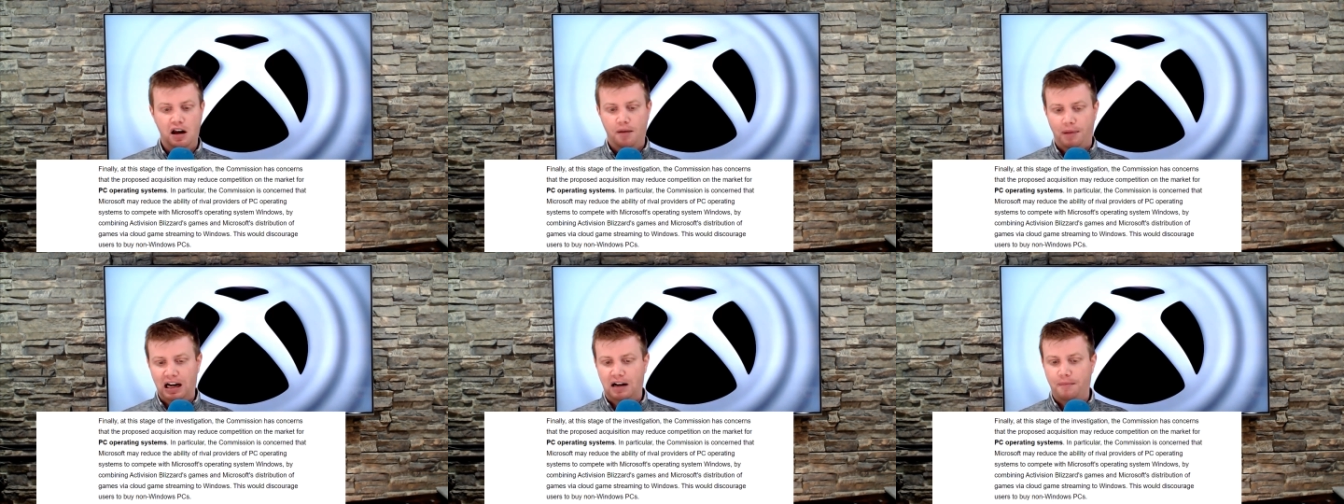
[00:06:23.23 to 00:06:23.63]

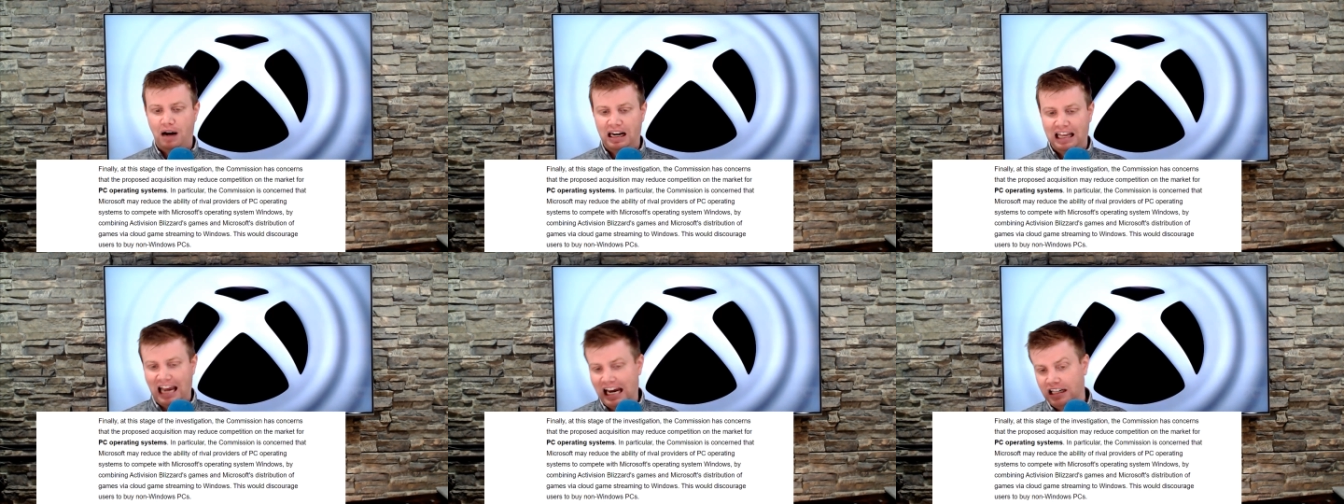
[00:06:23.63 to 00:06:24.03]
by
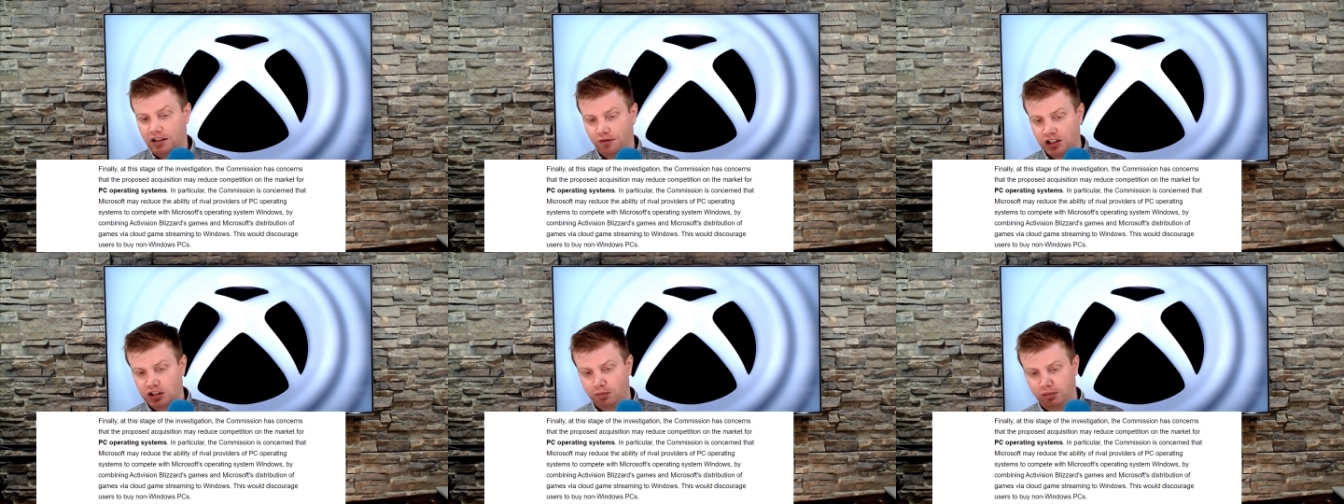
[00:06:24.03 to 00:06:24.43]
combining
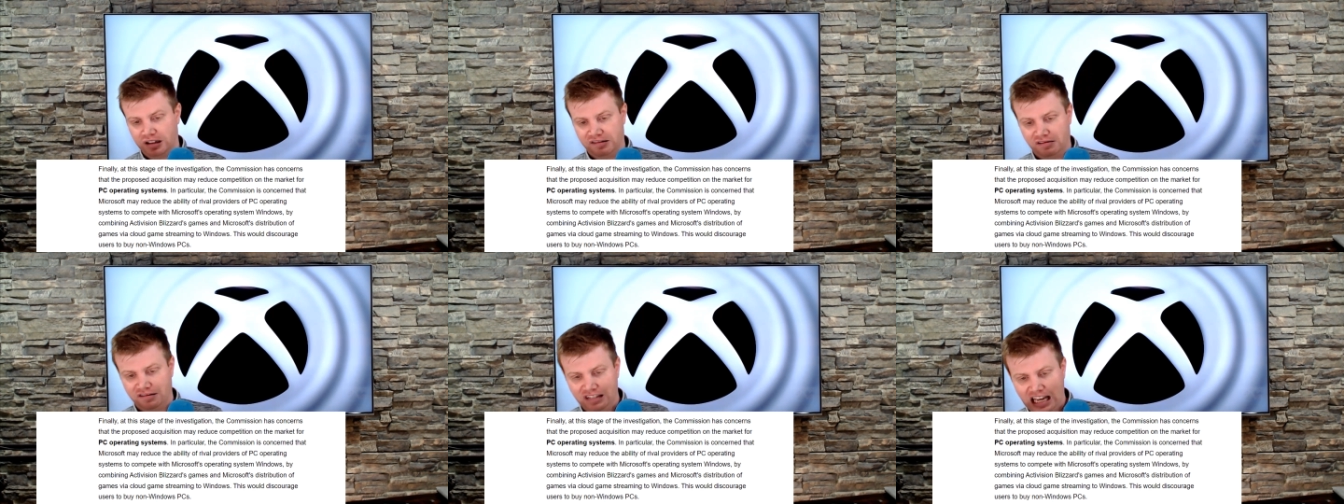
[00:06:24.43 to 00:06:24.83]
Activision
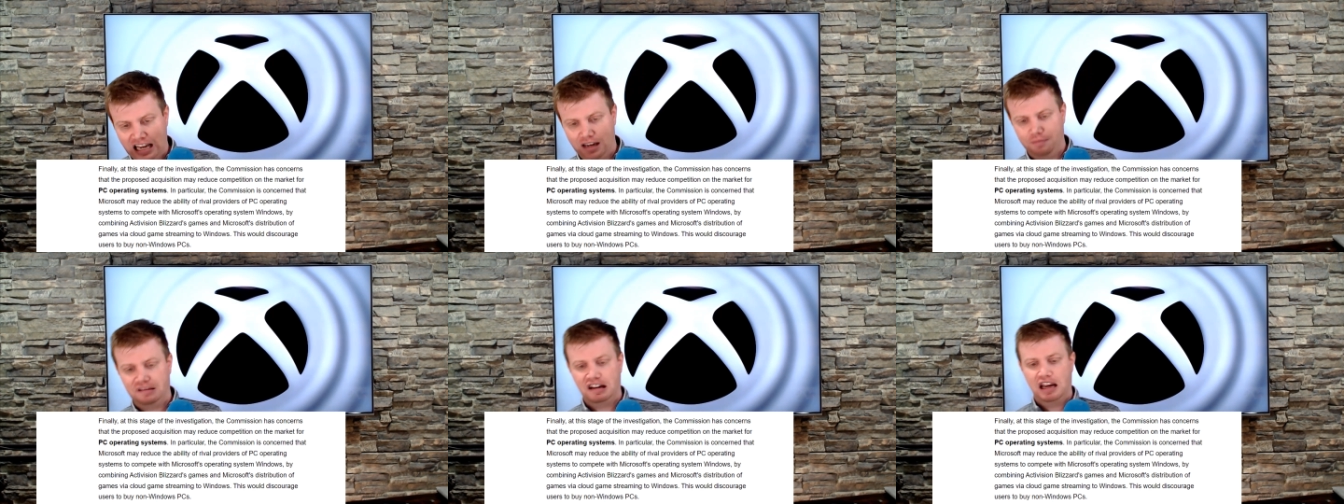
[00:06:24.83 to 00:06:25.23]
Blizzard's
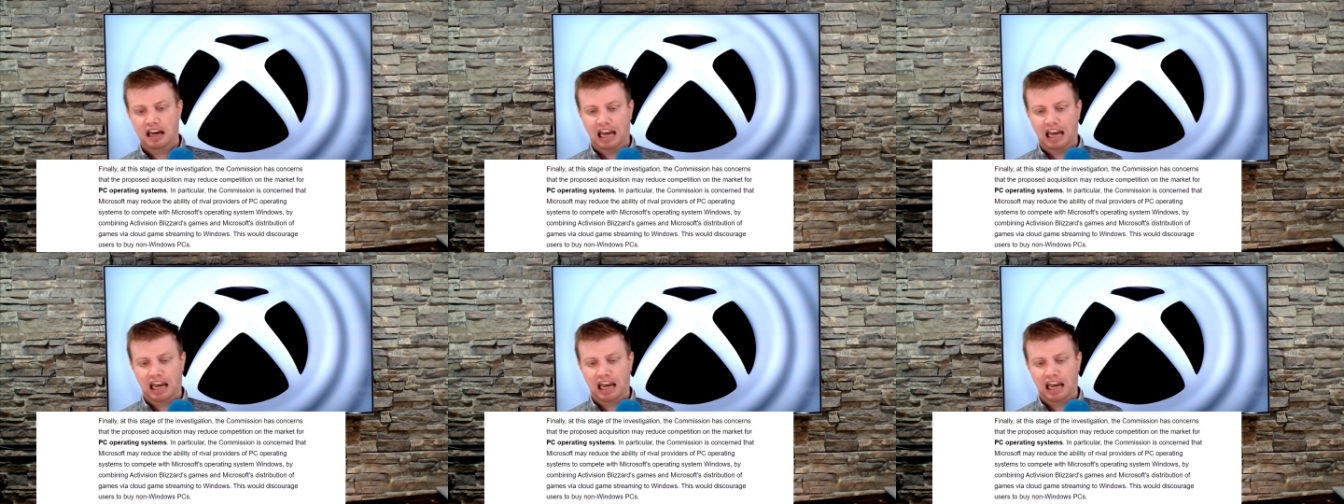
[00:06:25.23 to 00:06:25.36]
games